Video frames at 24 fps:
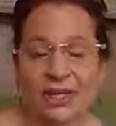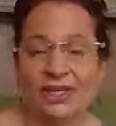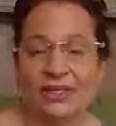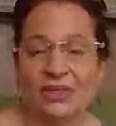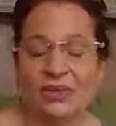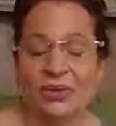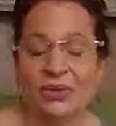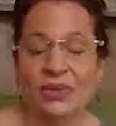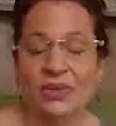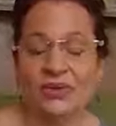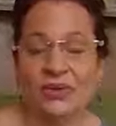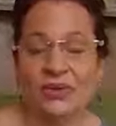
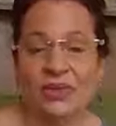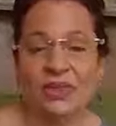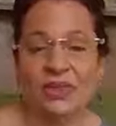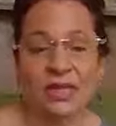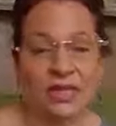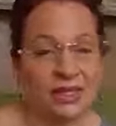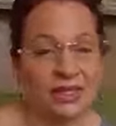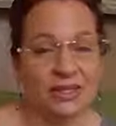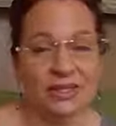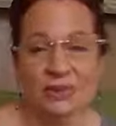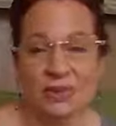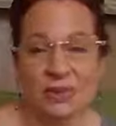so if you
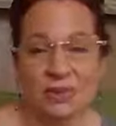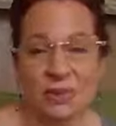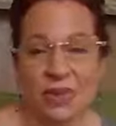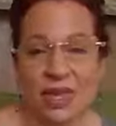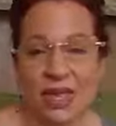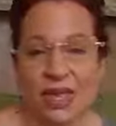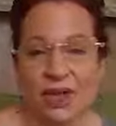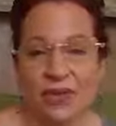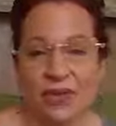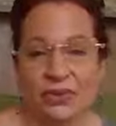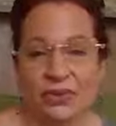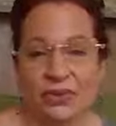think this will
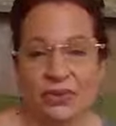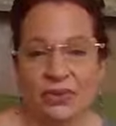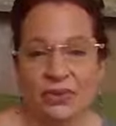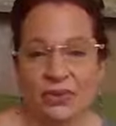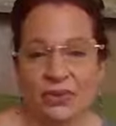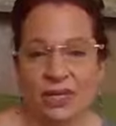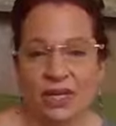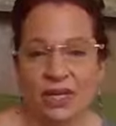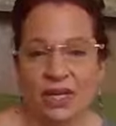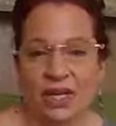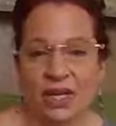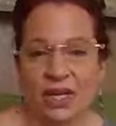be
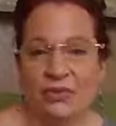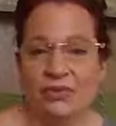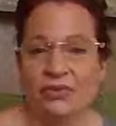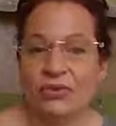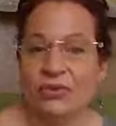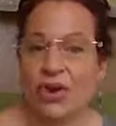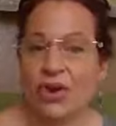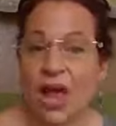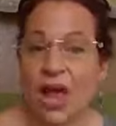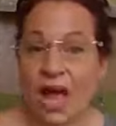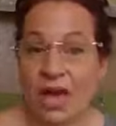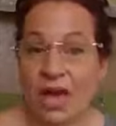helpful you
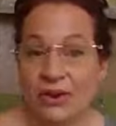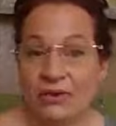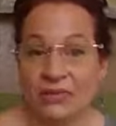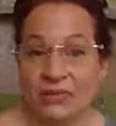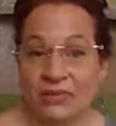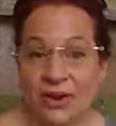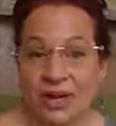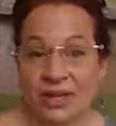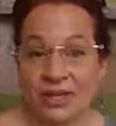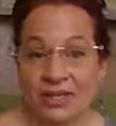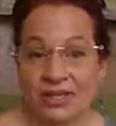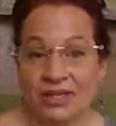ever had a
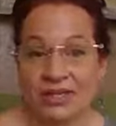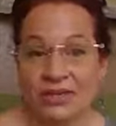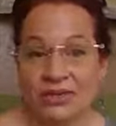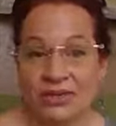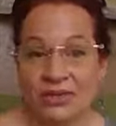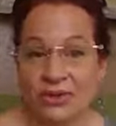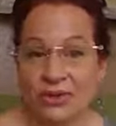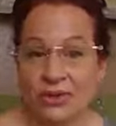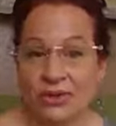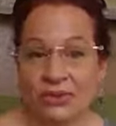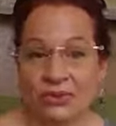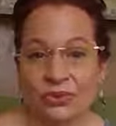friend
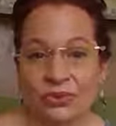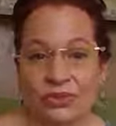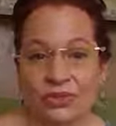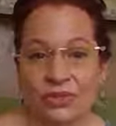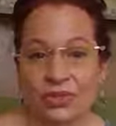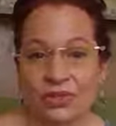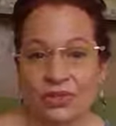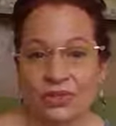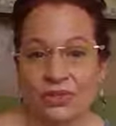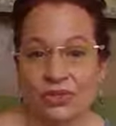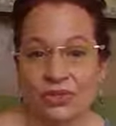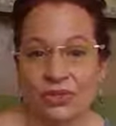who
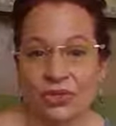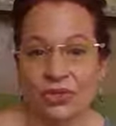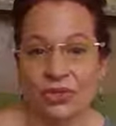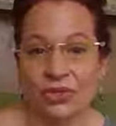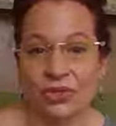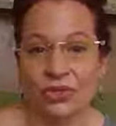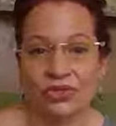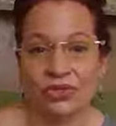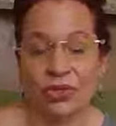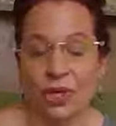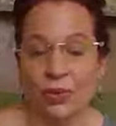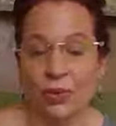just took
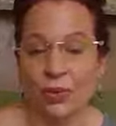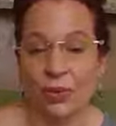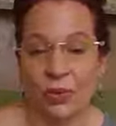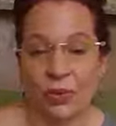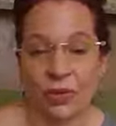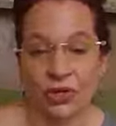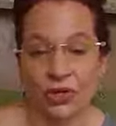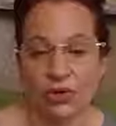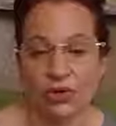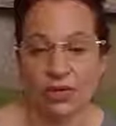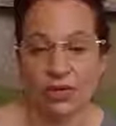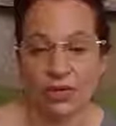a dream and
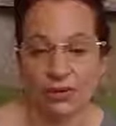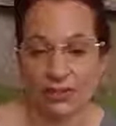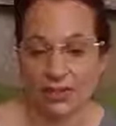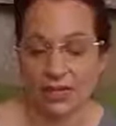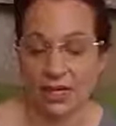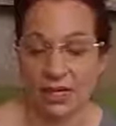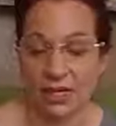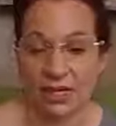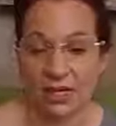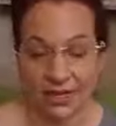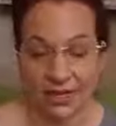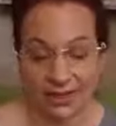went
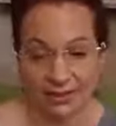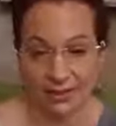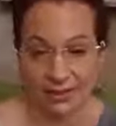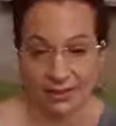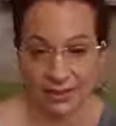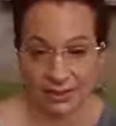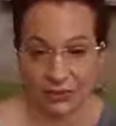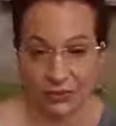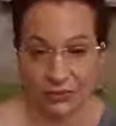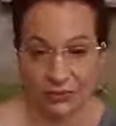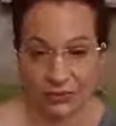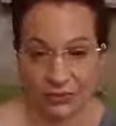crazy on it
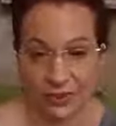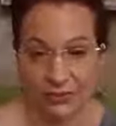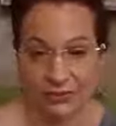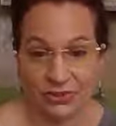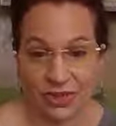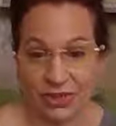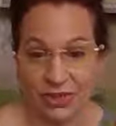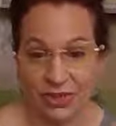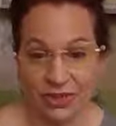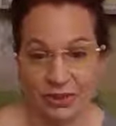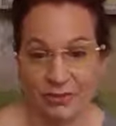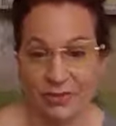then you know what i'm
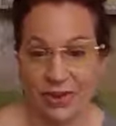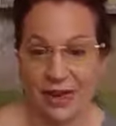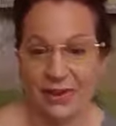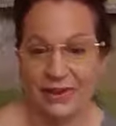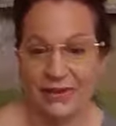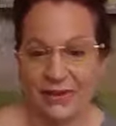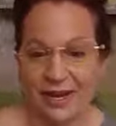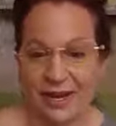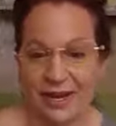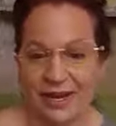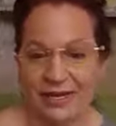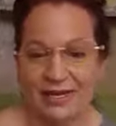talking
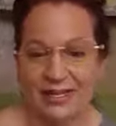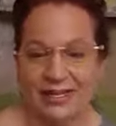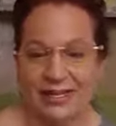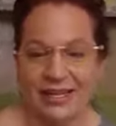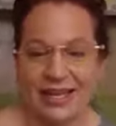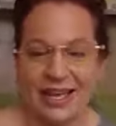about right